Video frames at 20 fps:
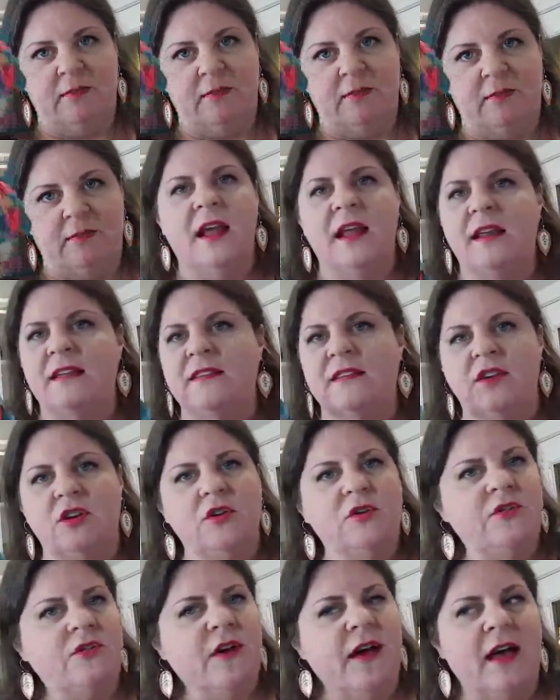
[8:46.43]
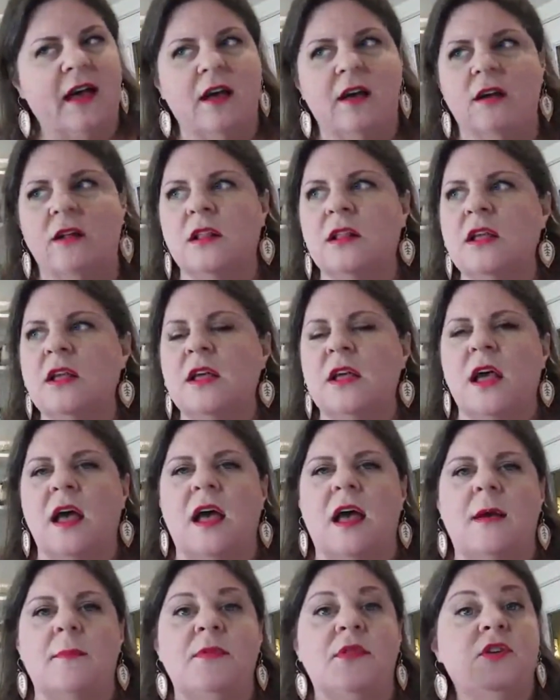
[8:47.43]
It's a new file.
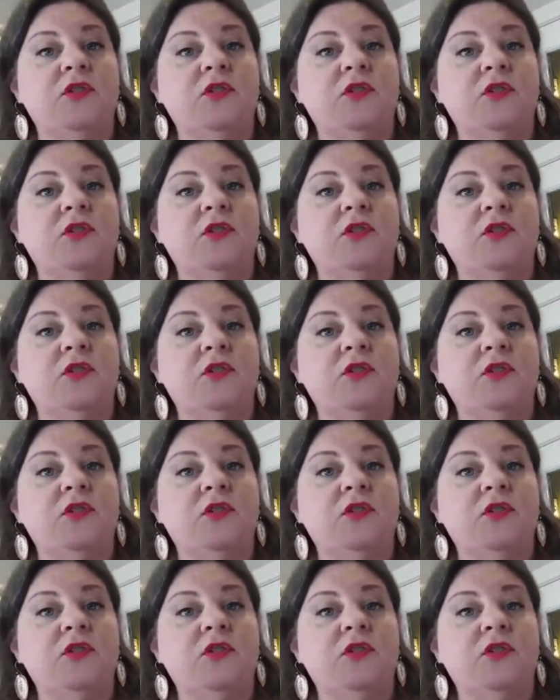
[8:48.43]
The